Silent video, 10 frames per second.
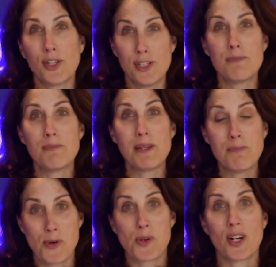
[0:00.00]
couldn't be
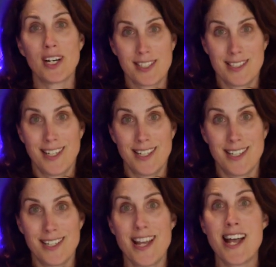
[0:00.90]
more
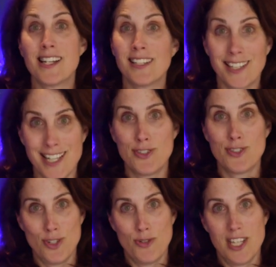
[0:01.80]
excited. Let's
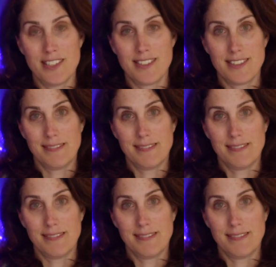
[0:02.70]
do this.